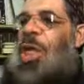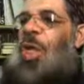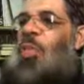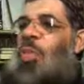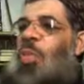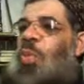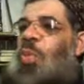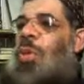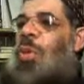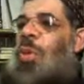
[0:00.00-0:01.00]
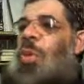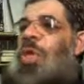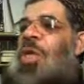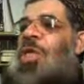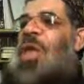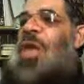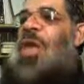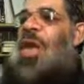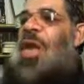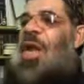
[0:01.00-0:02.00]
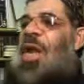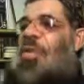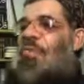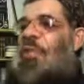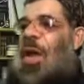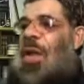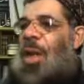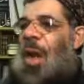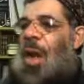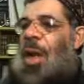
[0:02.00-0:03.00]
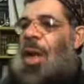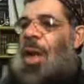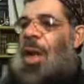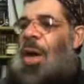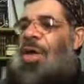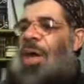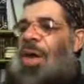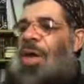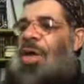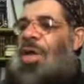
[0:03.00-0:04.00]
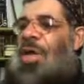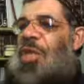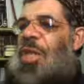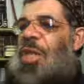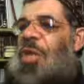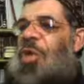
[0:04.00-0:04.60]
it would tell you the greatness of Allah, because Allah created.